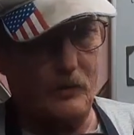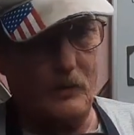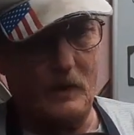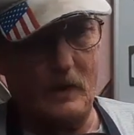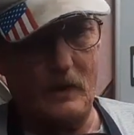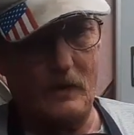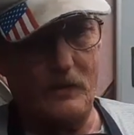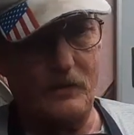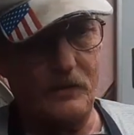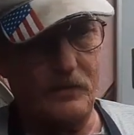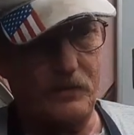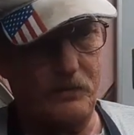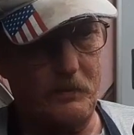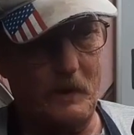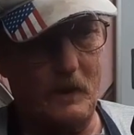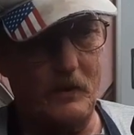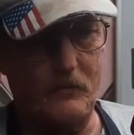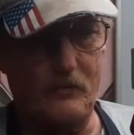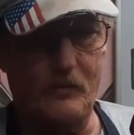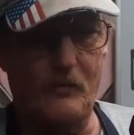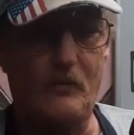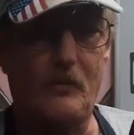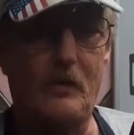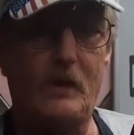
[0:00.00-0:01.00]
one of the
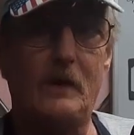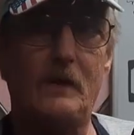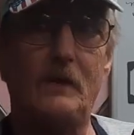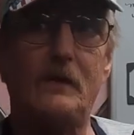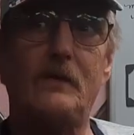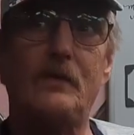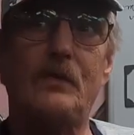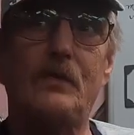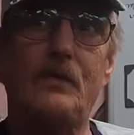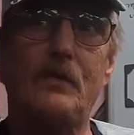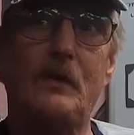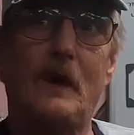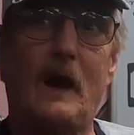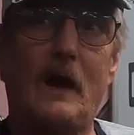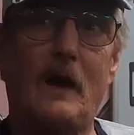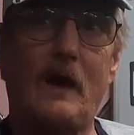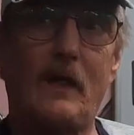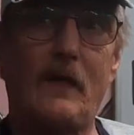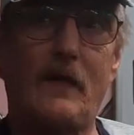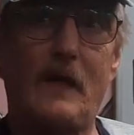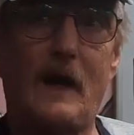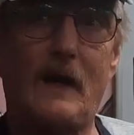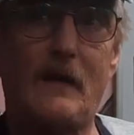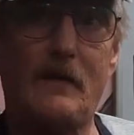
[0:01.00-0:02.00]
special ones out
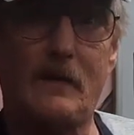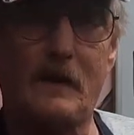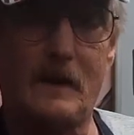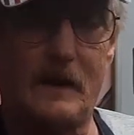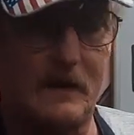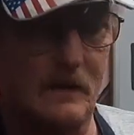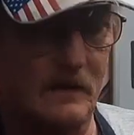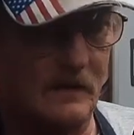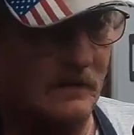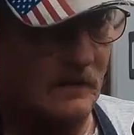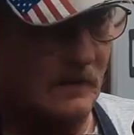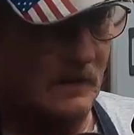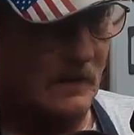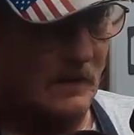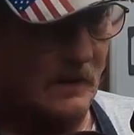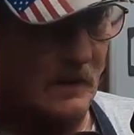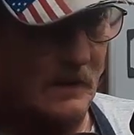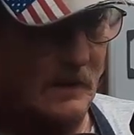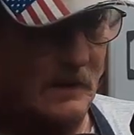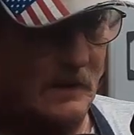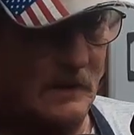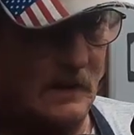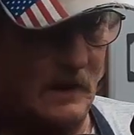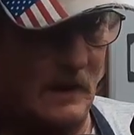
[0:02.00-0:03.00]
of that litter.
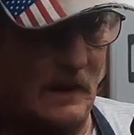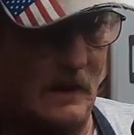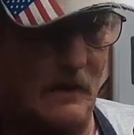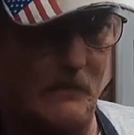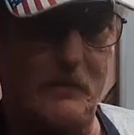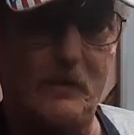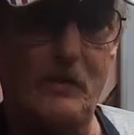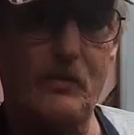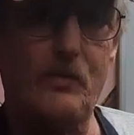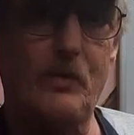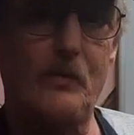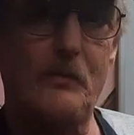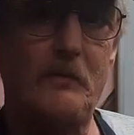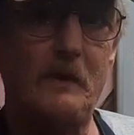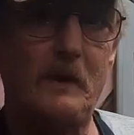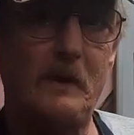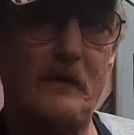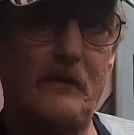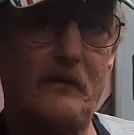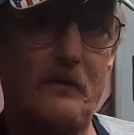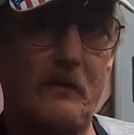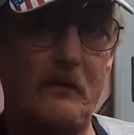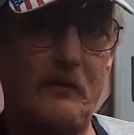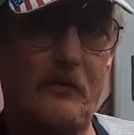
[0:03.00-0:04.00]
This will be
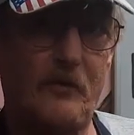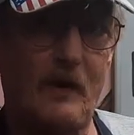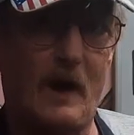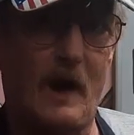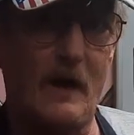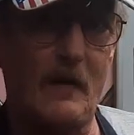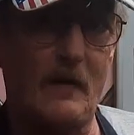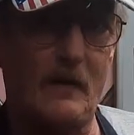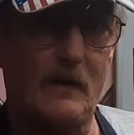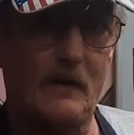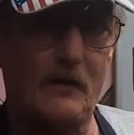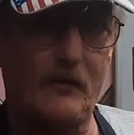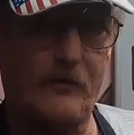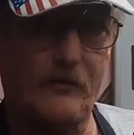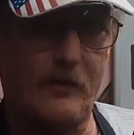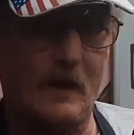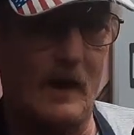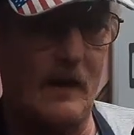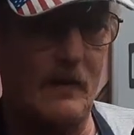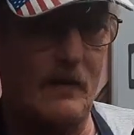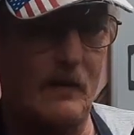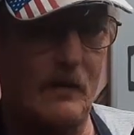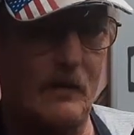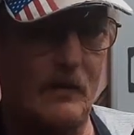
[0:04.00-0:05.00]
from Shiloh.
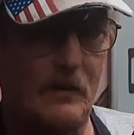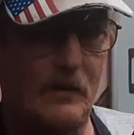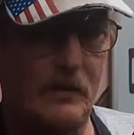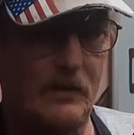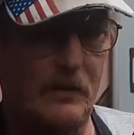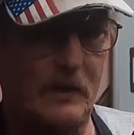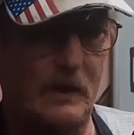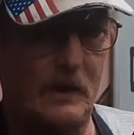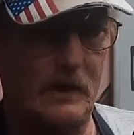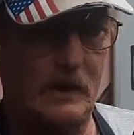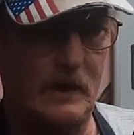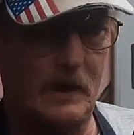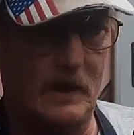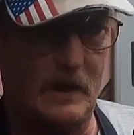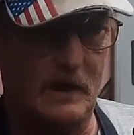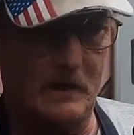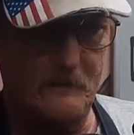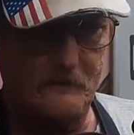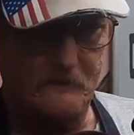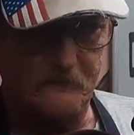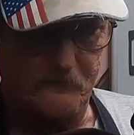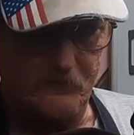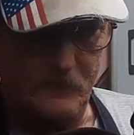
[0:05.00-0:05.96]
Shiloh is a